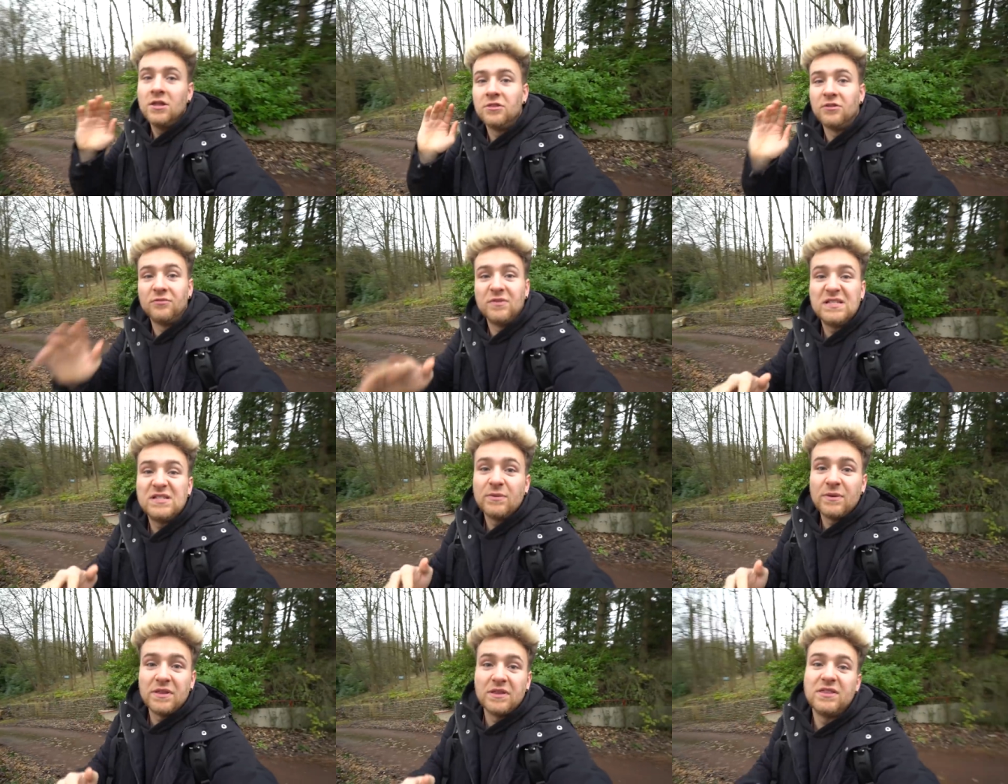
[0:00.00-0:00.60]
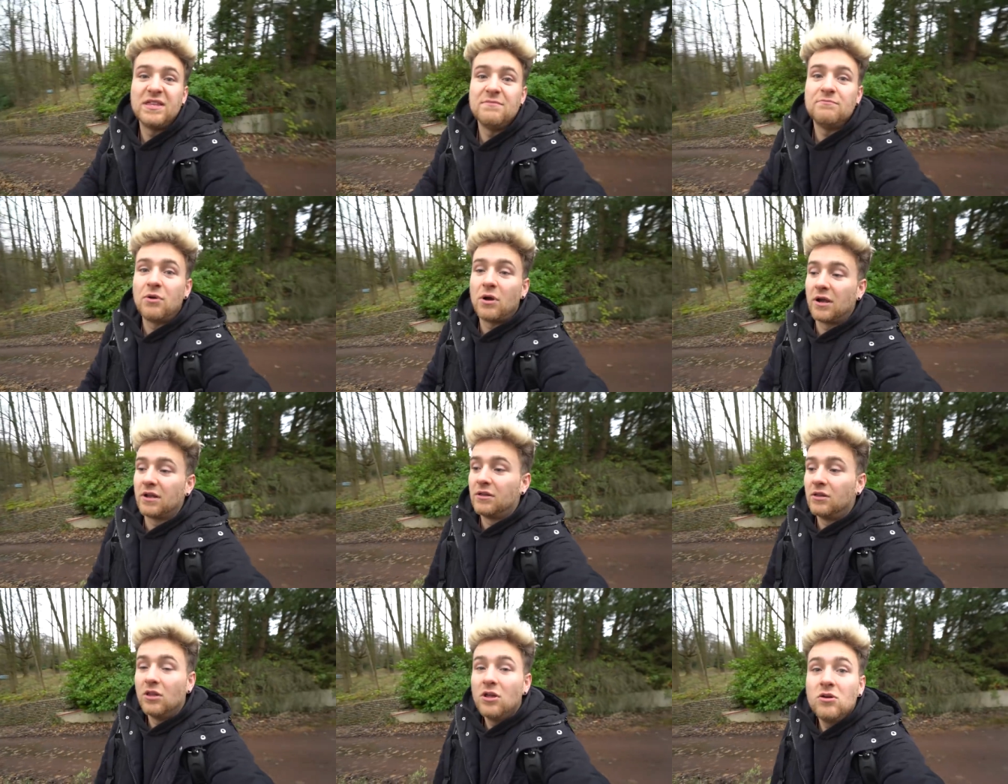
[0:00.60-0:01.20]
The reason why the theme
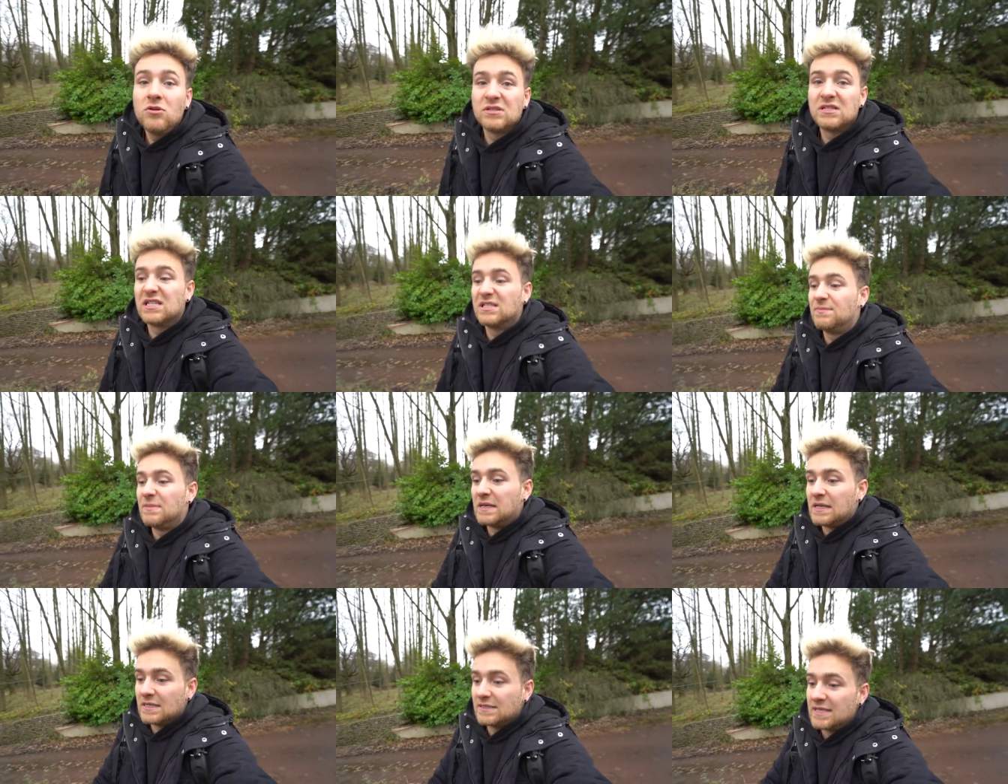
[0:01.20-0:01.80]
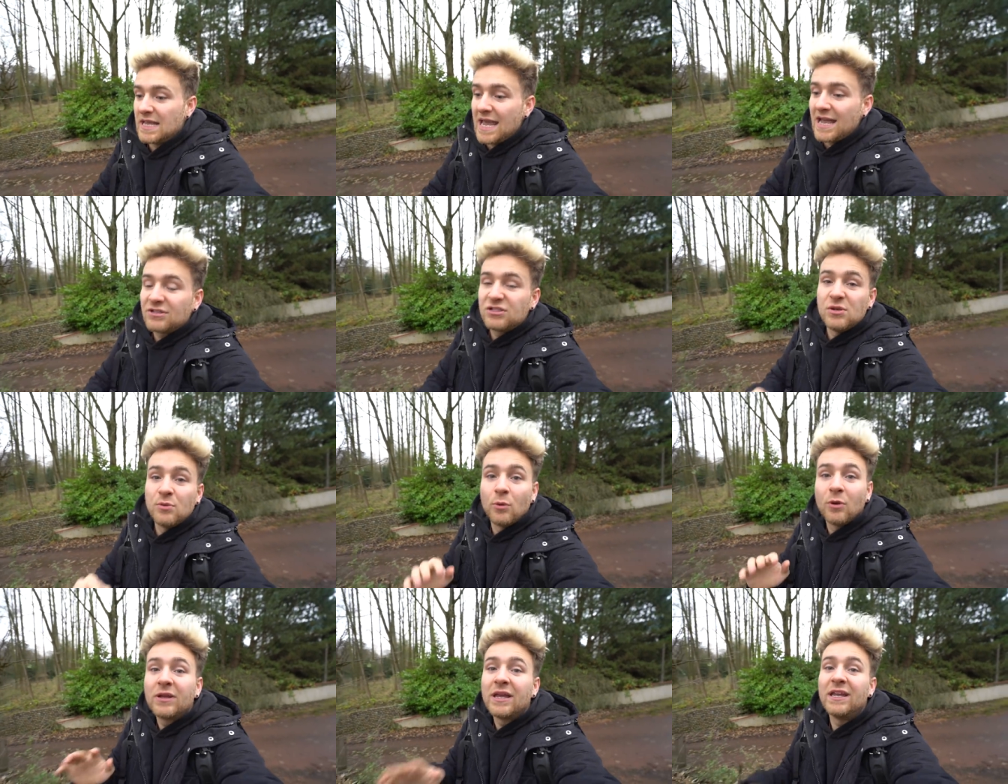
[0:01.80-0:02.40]
park closed is because they
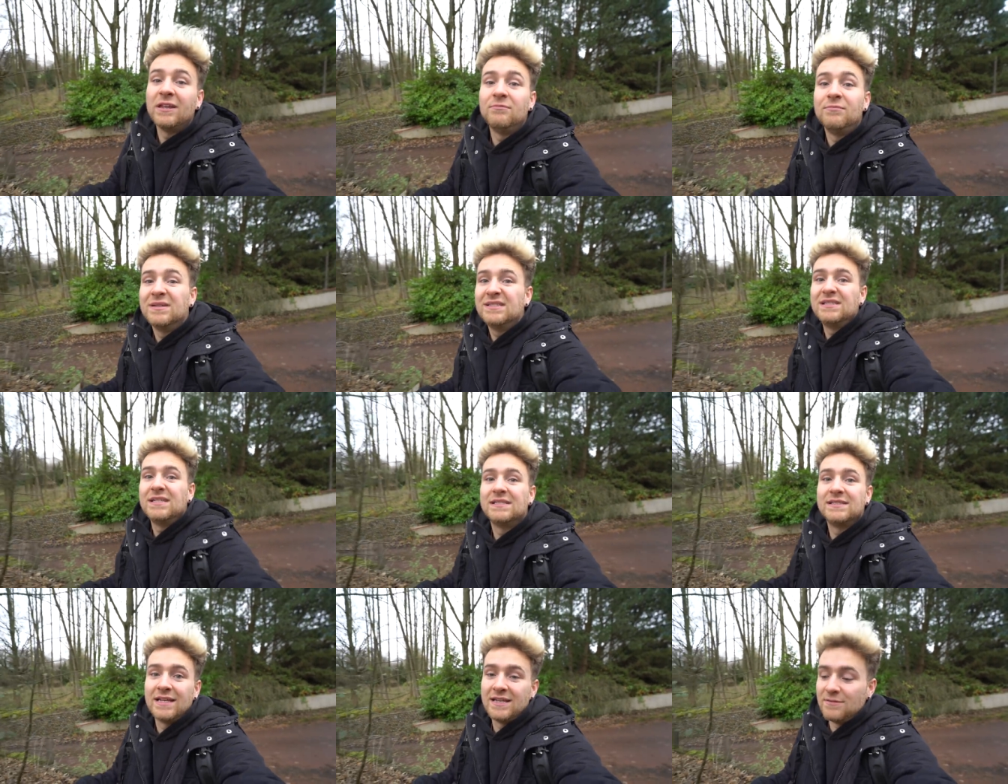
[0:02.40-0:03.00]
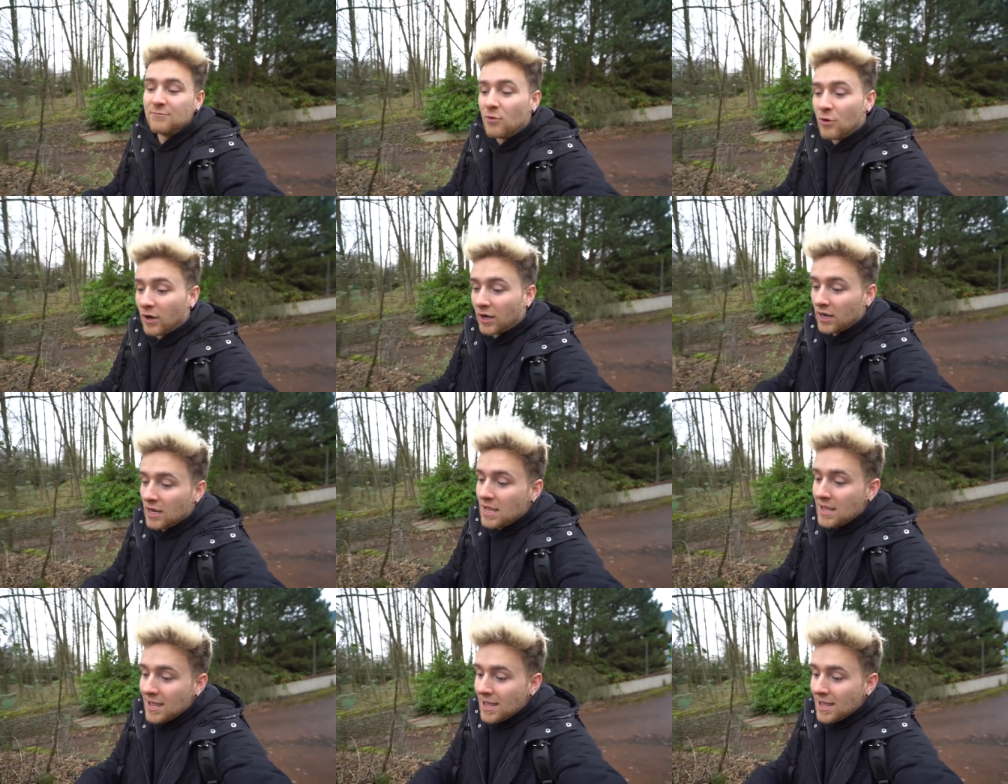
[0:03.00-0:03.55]
actually weren't getting business anymore.